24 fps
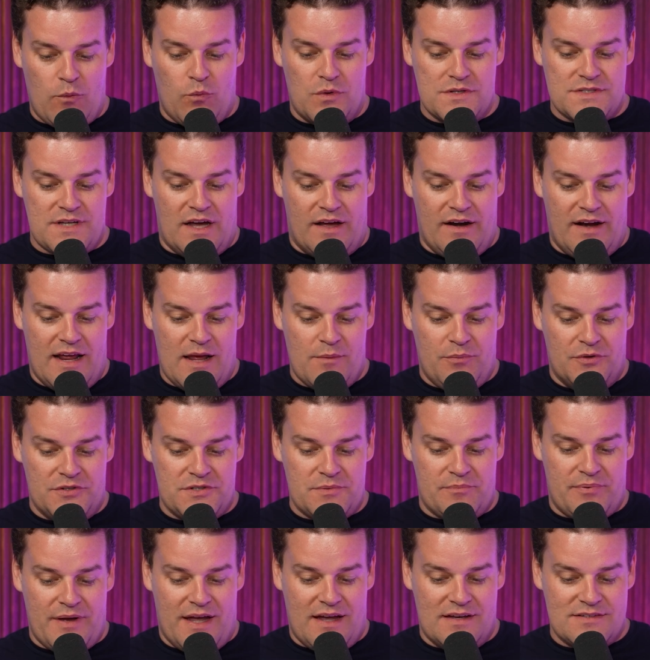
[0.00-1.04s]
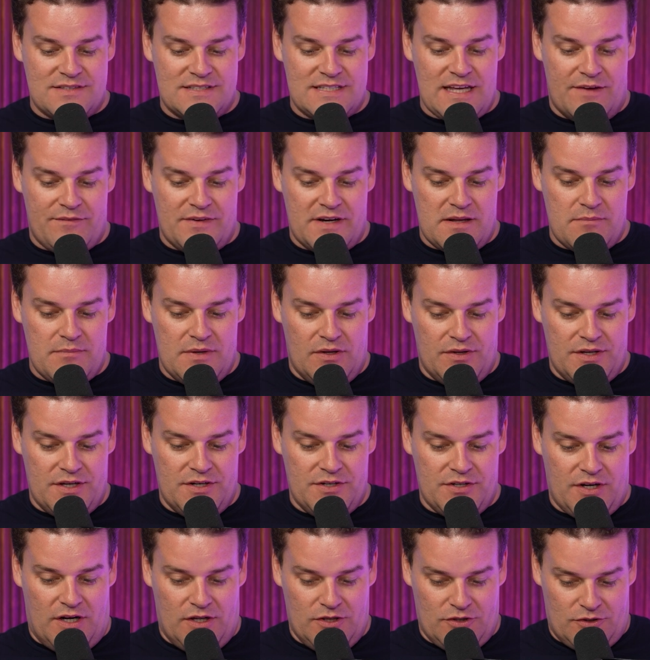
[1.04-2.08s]
was unable to pay a $70
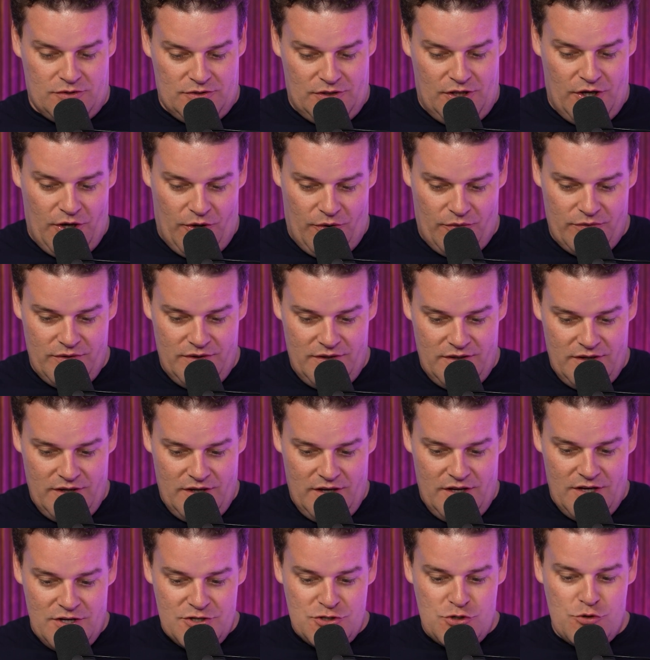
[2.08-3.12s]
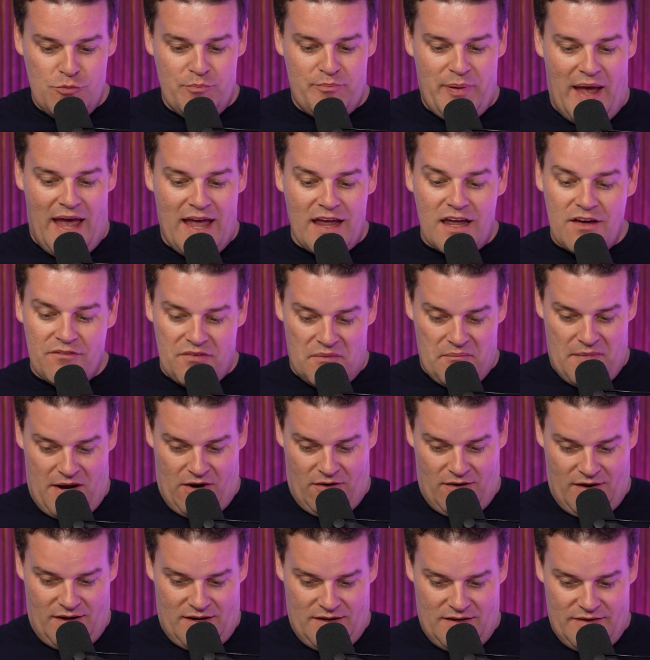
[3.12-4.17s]
million loan to Bank of
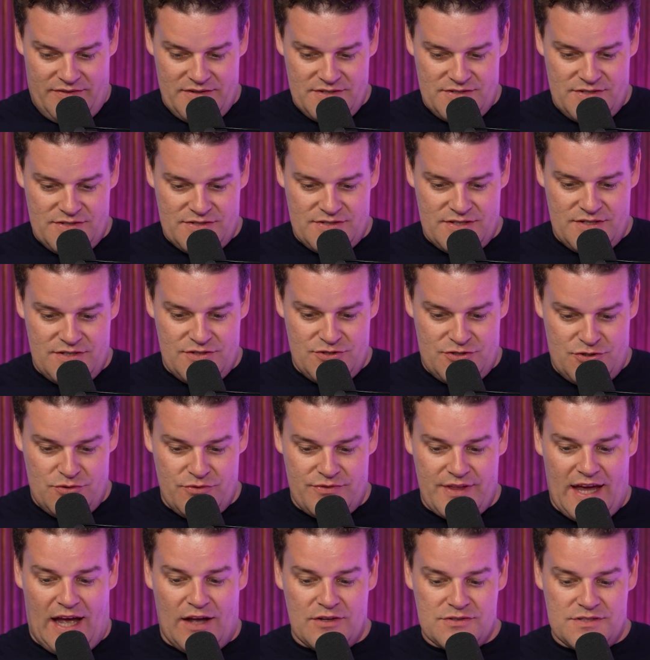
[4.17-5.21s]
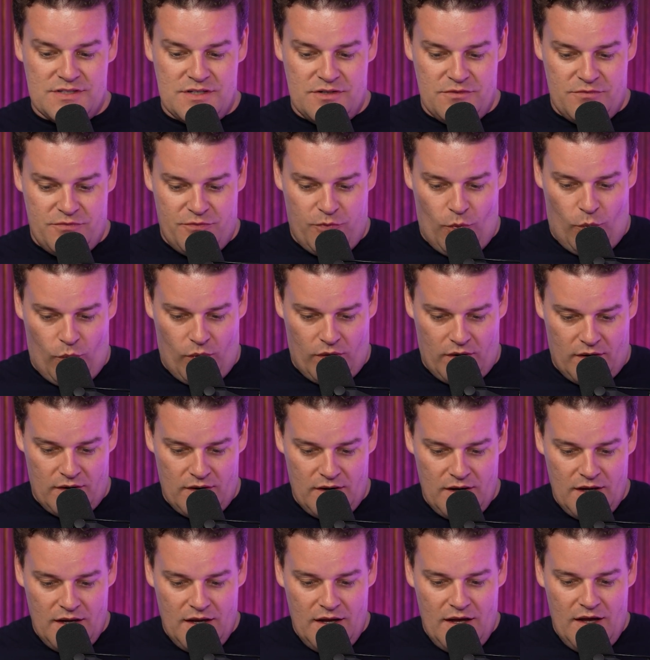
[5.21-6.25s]
America. And this is in
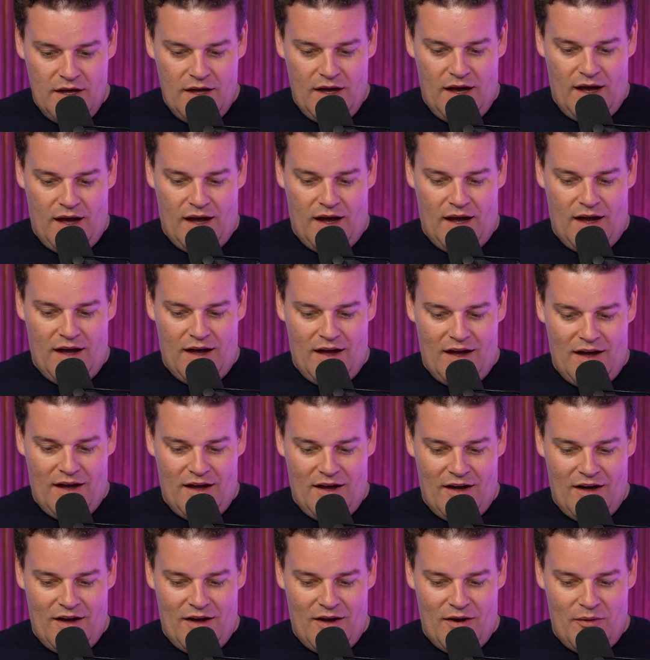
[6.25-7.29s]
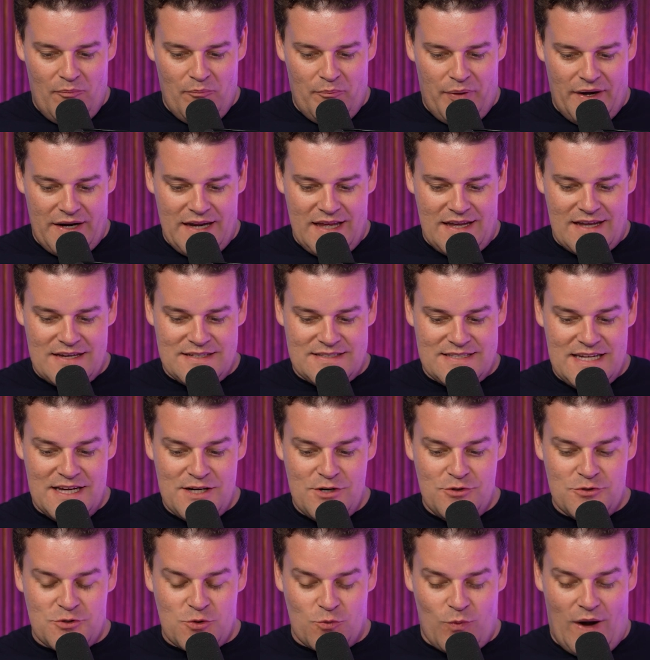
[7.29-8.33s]
2004. But he
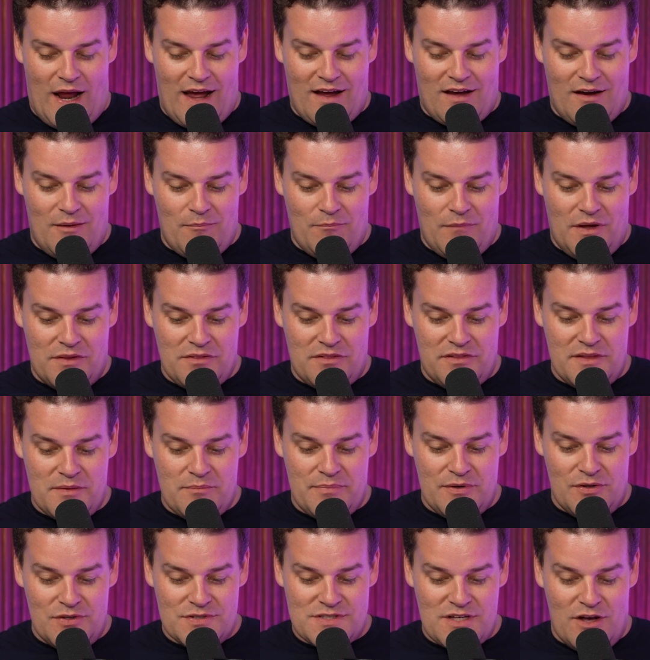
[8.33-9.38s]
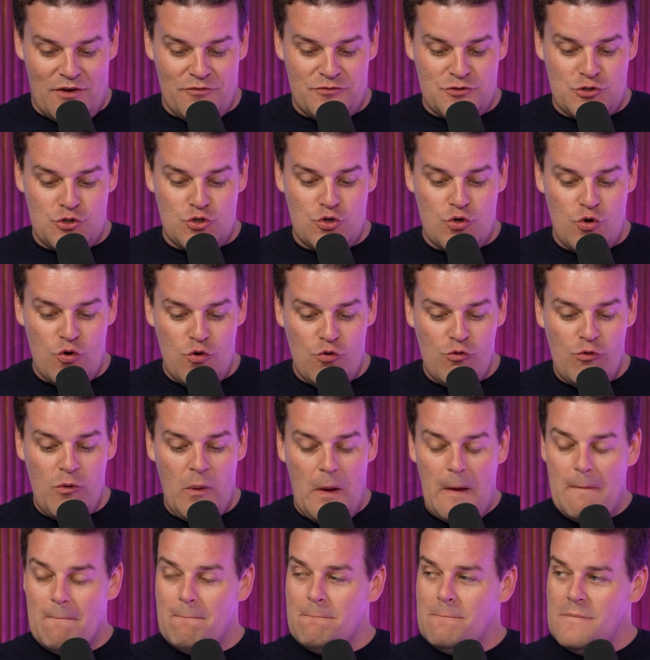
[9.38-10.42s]
continued to rack up monthly bills of $2
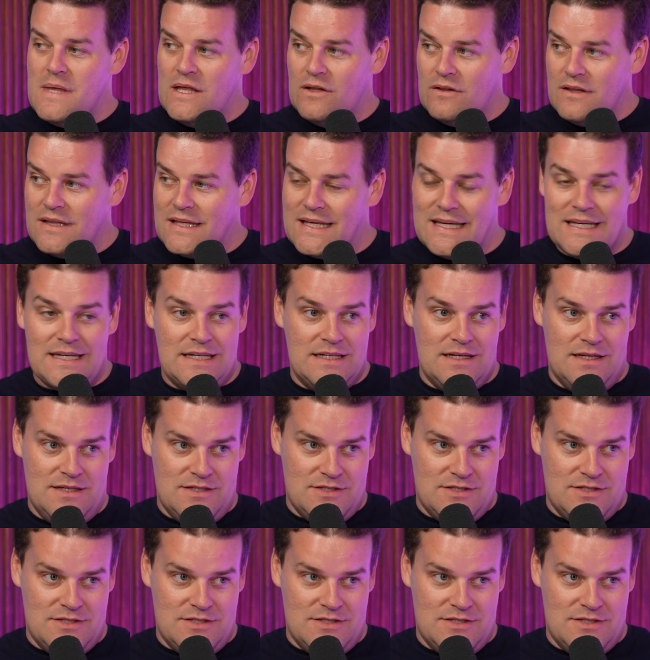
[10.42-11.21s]
million